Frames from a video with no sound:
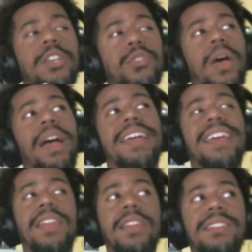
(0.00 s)
So
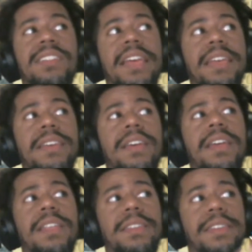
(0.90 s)
okay, it looks like
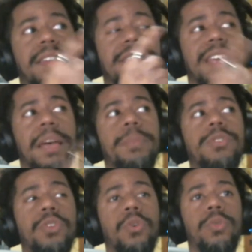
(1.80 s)
this
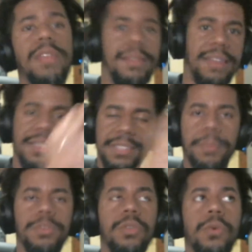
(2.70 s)
episode, that last
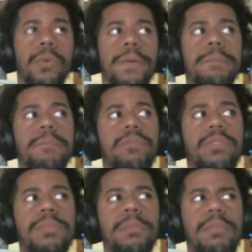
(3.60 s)
episode,
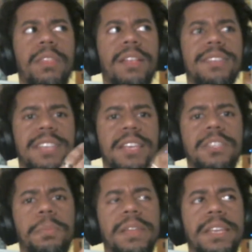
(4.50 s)

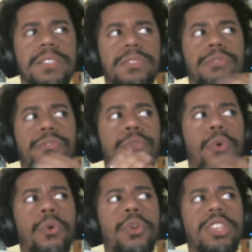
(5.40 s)
takes place
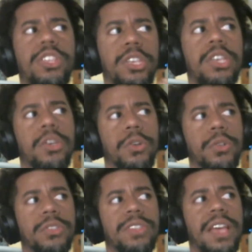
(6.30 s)
4
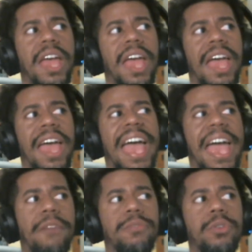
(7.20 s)
years
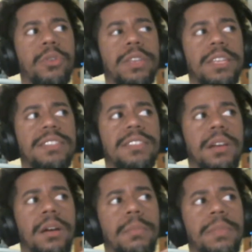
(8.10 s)
after the
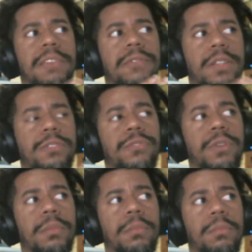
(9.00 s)
events
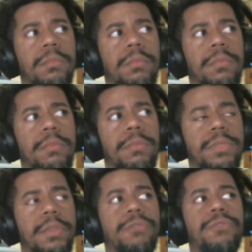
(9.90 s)
from
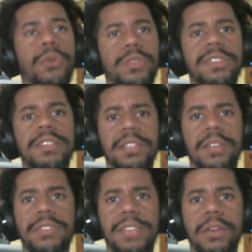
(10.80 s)
the first season
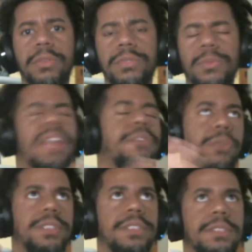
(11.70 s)
of Attack on. Well, not
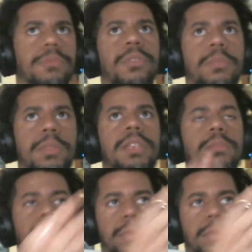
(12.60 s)
first season, from the